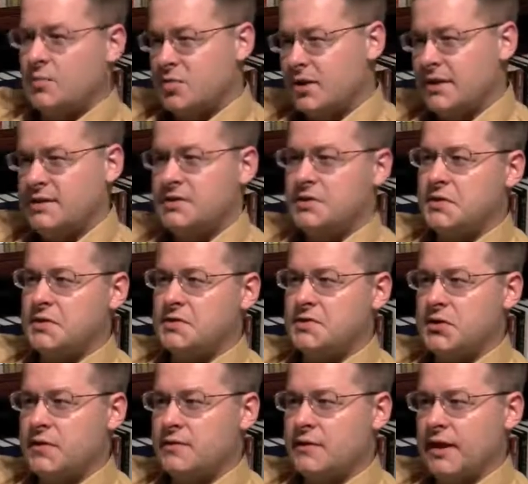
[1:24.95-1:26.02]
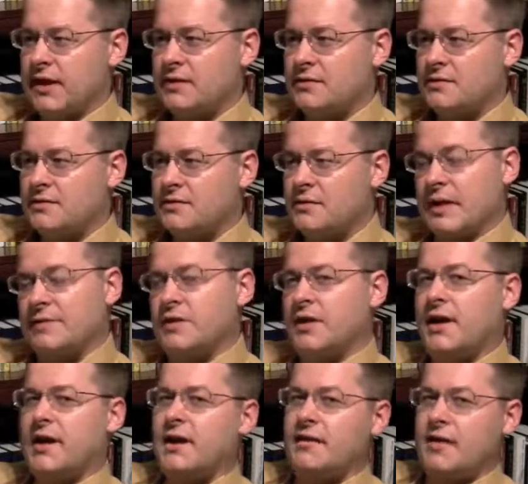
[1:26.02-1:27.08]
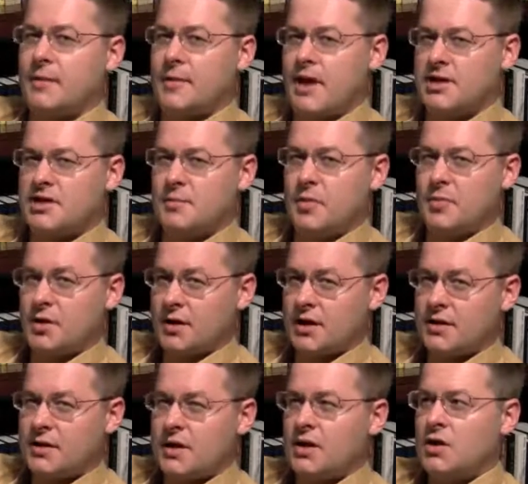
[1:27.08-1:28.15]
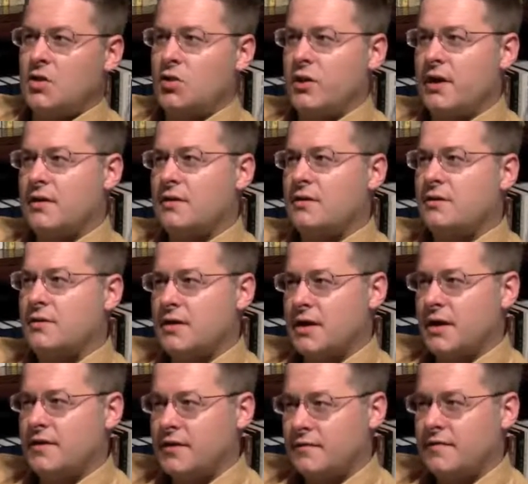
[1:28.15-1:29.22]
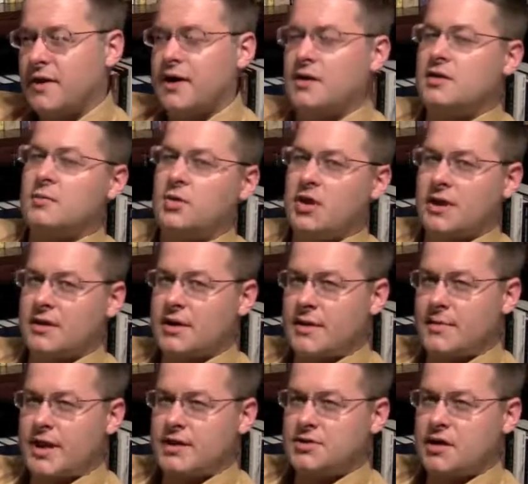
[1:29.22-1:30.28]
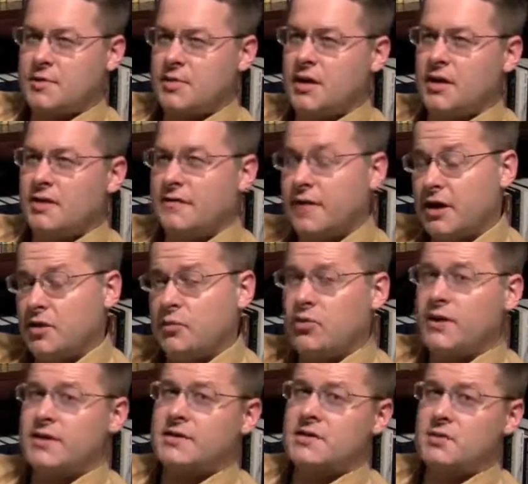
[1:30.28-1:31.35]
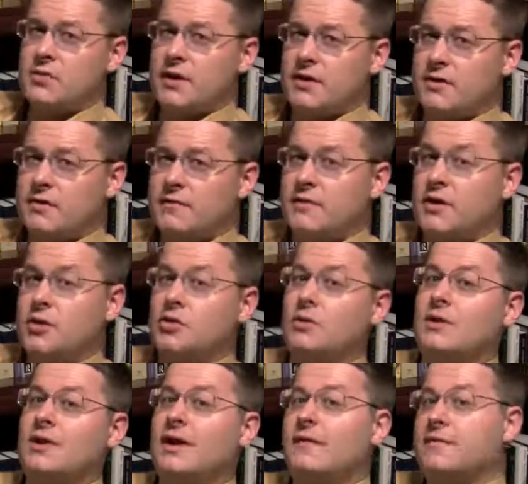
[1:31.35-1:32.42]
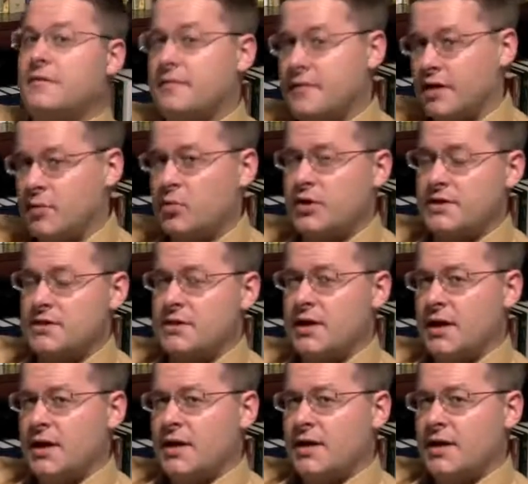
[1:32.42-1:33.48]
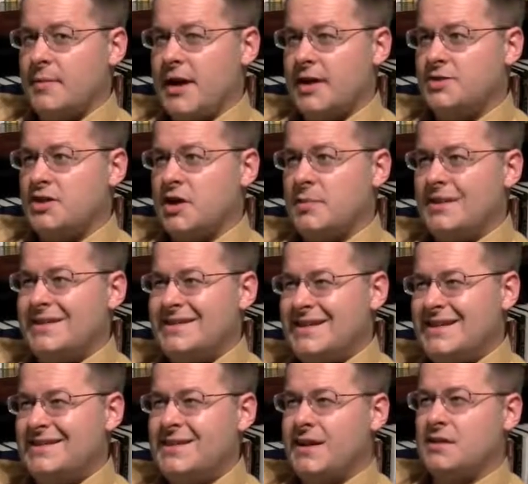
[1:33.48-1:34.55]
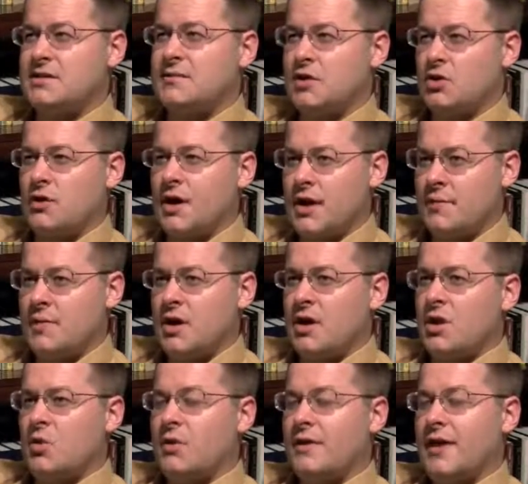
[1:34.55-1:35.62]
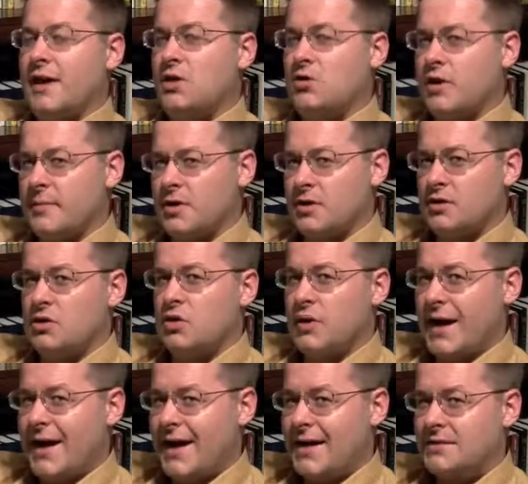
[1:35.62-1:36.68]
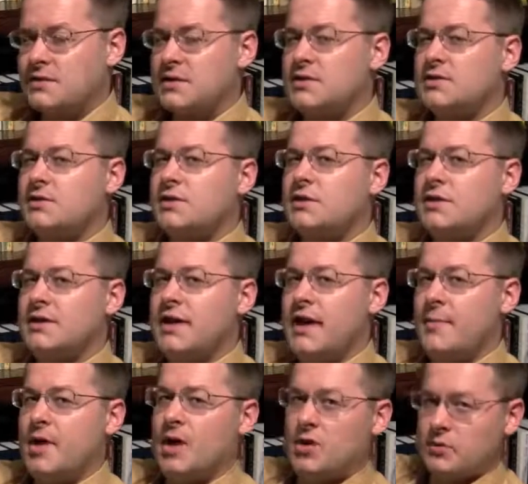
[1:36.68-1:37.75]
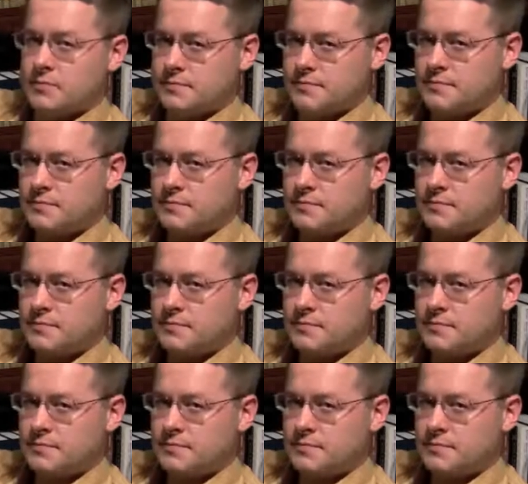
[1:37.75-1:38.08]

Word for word: Police do this sort of thing every day. They match up a bullet with the gun that fired the bullet. They match up fingerprints with the finger who left the fingerprints. They match up details of a crime with a criminal who has a certain MO.